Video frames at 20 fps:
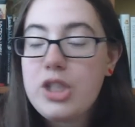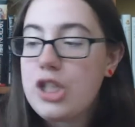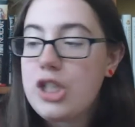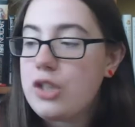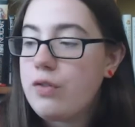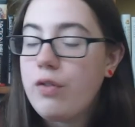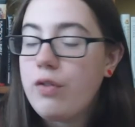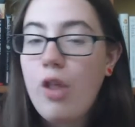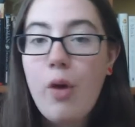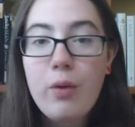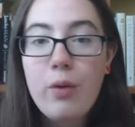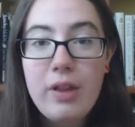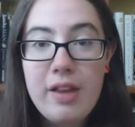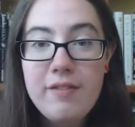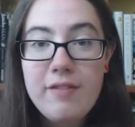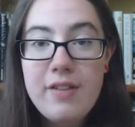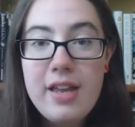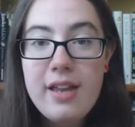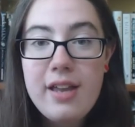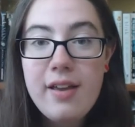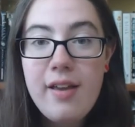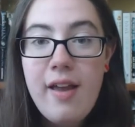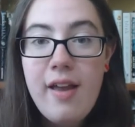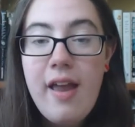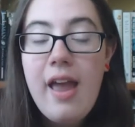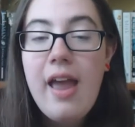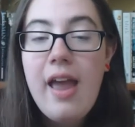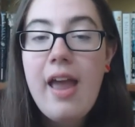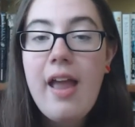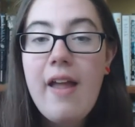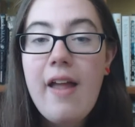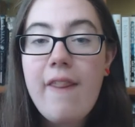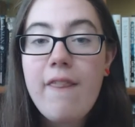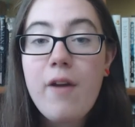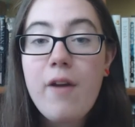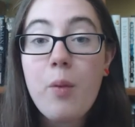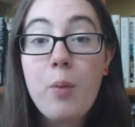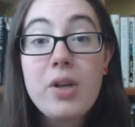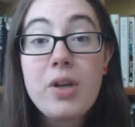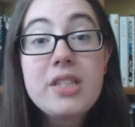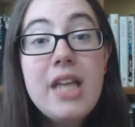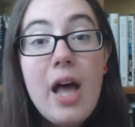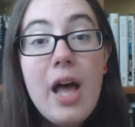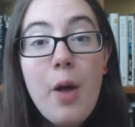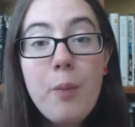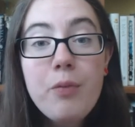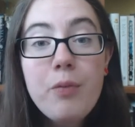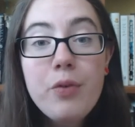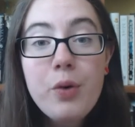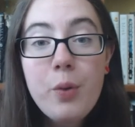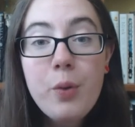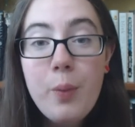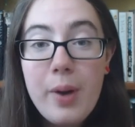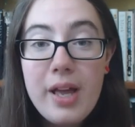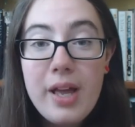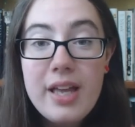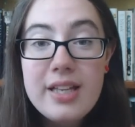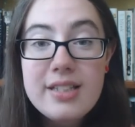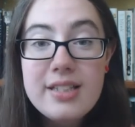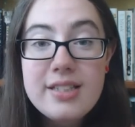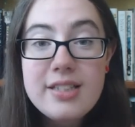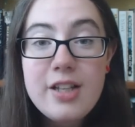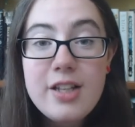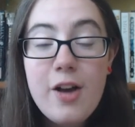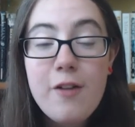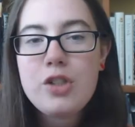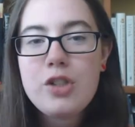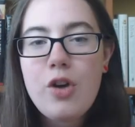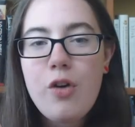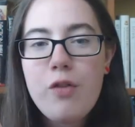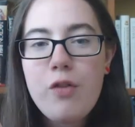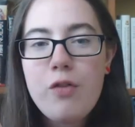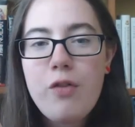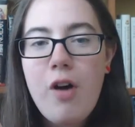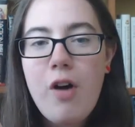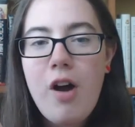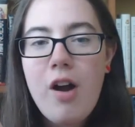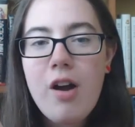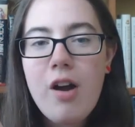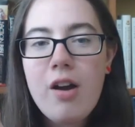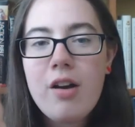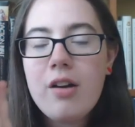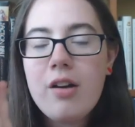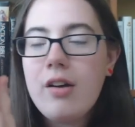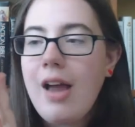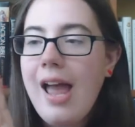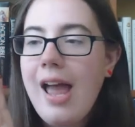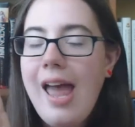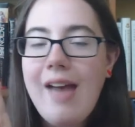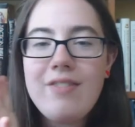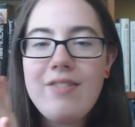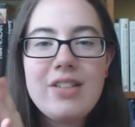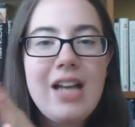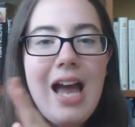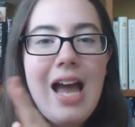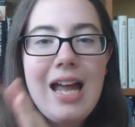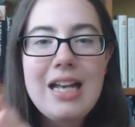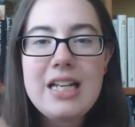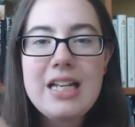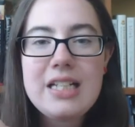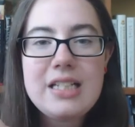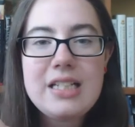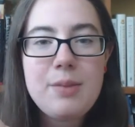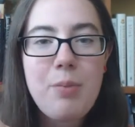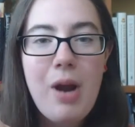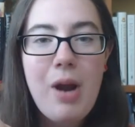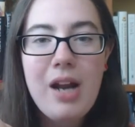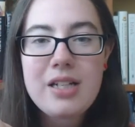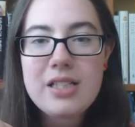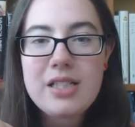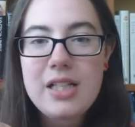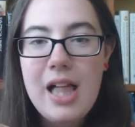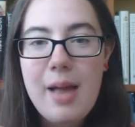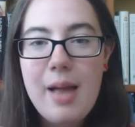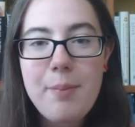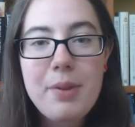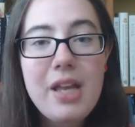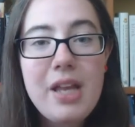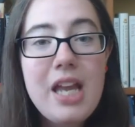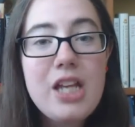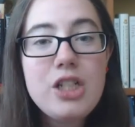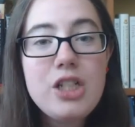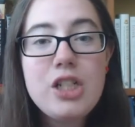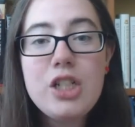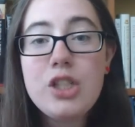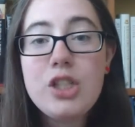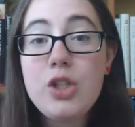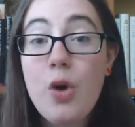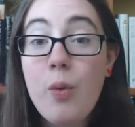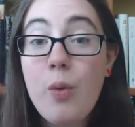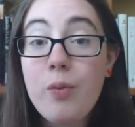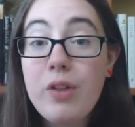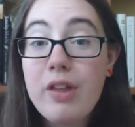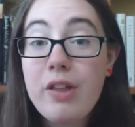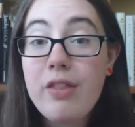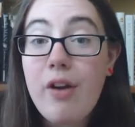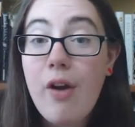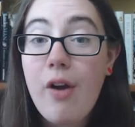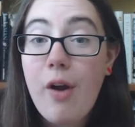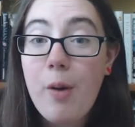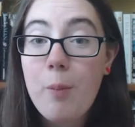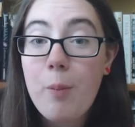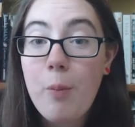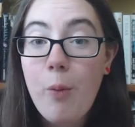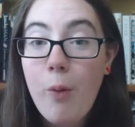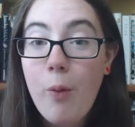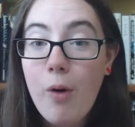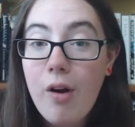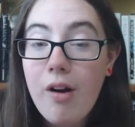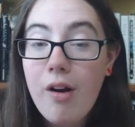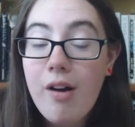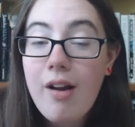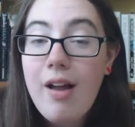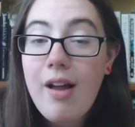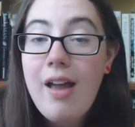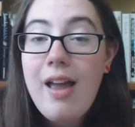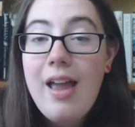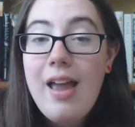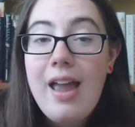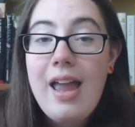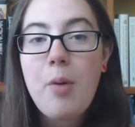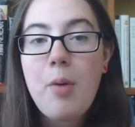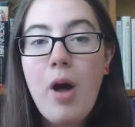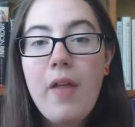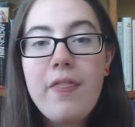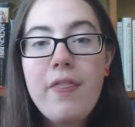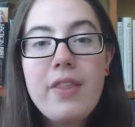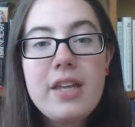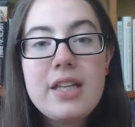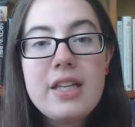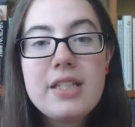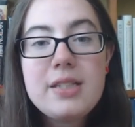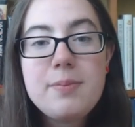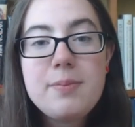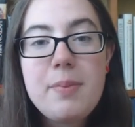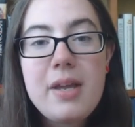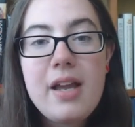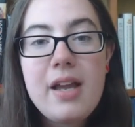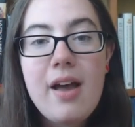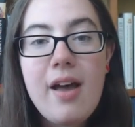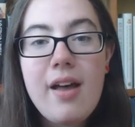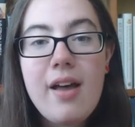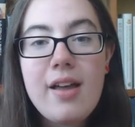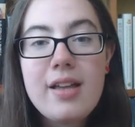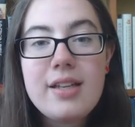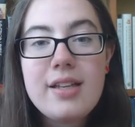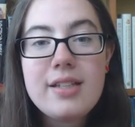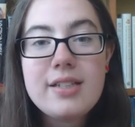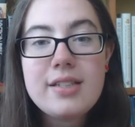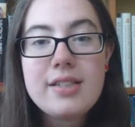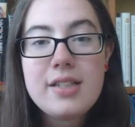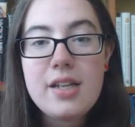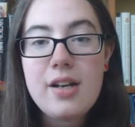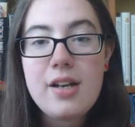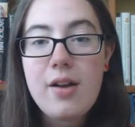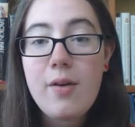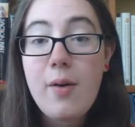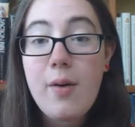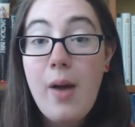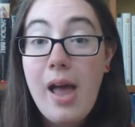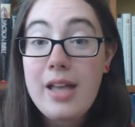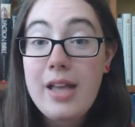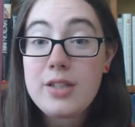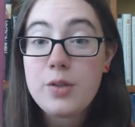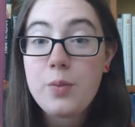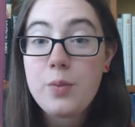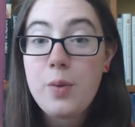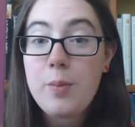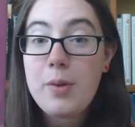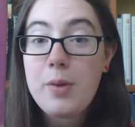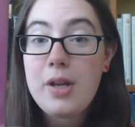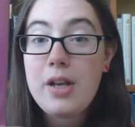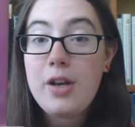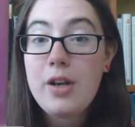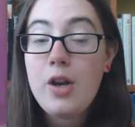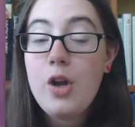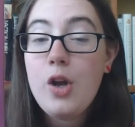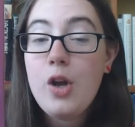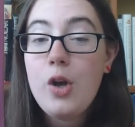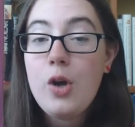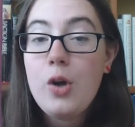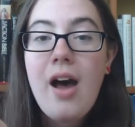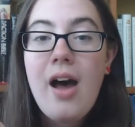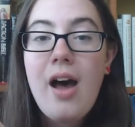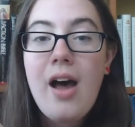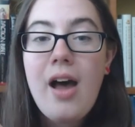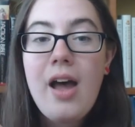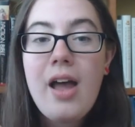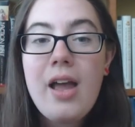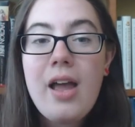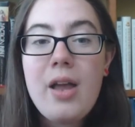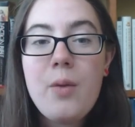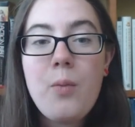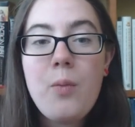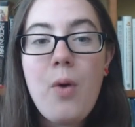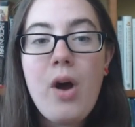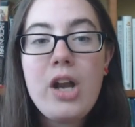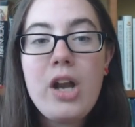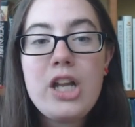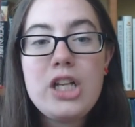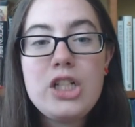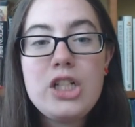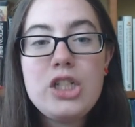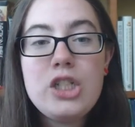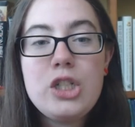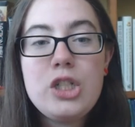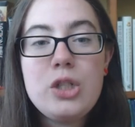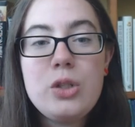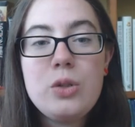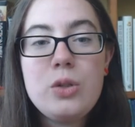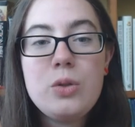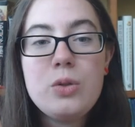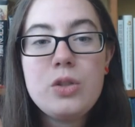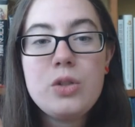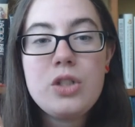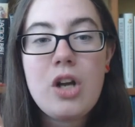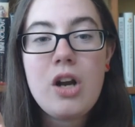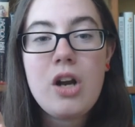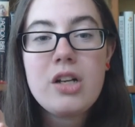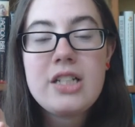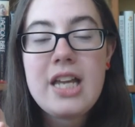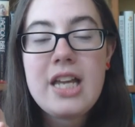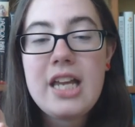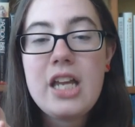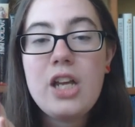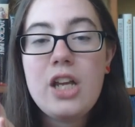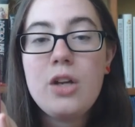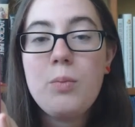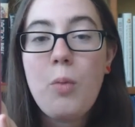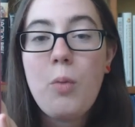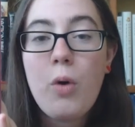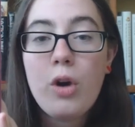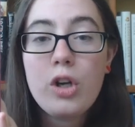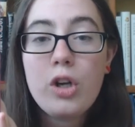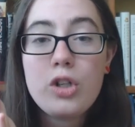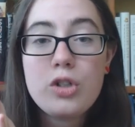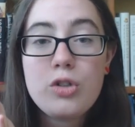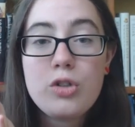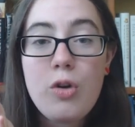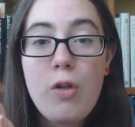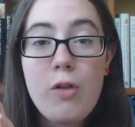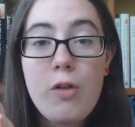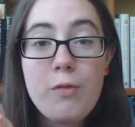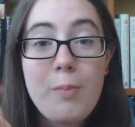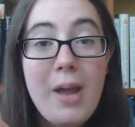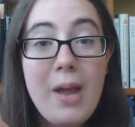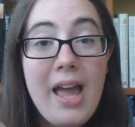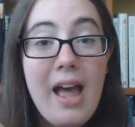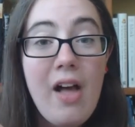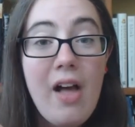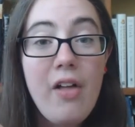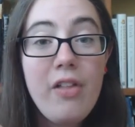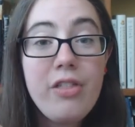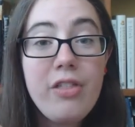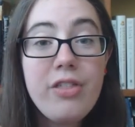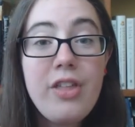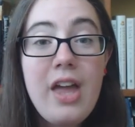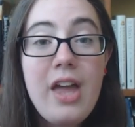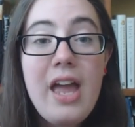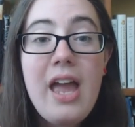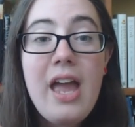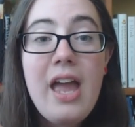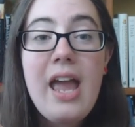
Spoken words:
which is Flow Living, and there was a helpful quiz. So far, I haven't gotten into practical applications. Hopefully there are more. I bought this because, you know, as a woman, I wanted to start taking more control of my health,